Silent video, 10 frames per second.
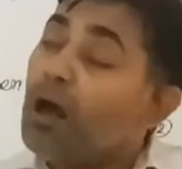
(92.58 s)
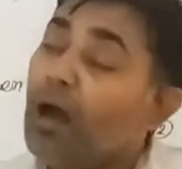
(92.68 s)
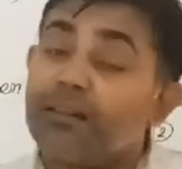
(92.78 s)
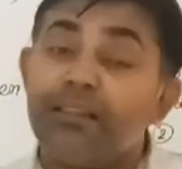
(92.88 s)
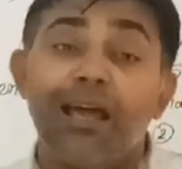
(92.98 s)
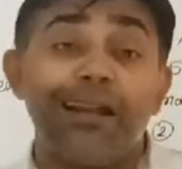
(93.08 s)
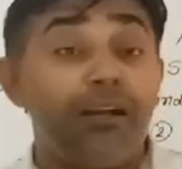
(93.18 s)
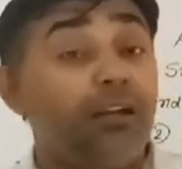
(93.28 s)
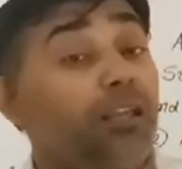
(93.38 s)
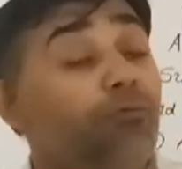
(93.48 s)
are there,
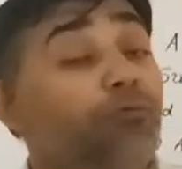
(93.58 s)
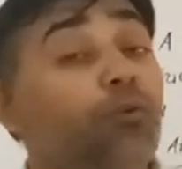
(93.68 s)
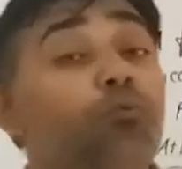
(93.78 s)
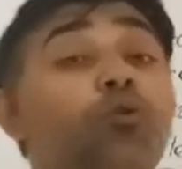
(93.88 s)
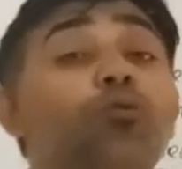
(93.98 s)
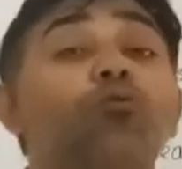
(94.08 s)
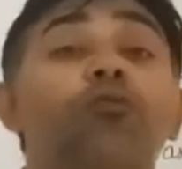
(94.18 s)
and if we want to